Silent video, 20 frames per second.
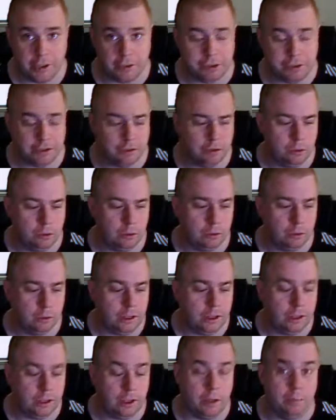
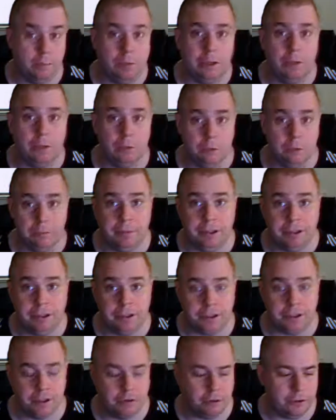so bear with me
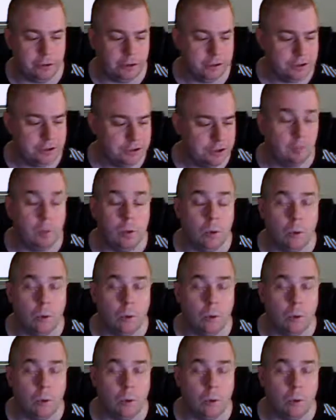as I do this.